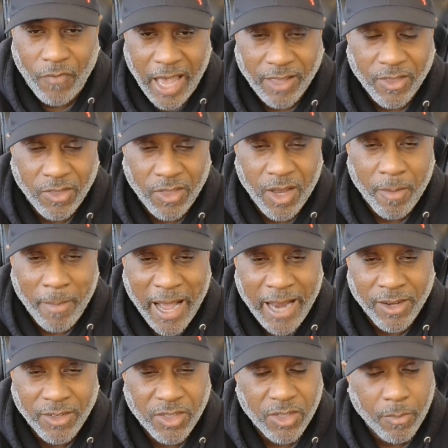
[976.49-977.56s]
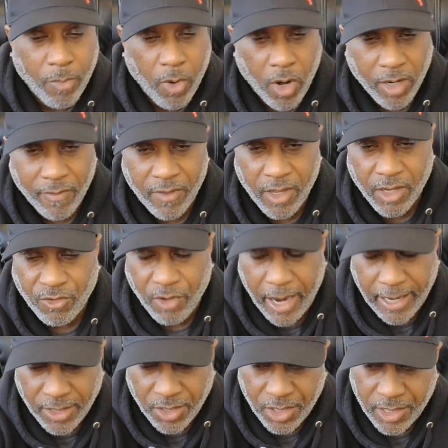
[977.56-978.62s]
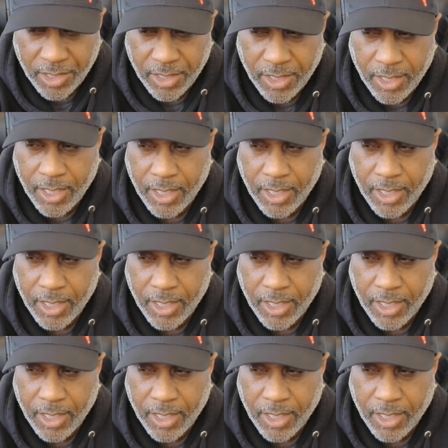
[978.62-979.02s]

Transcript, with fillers: fact that they're minors is a part of the attraction.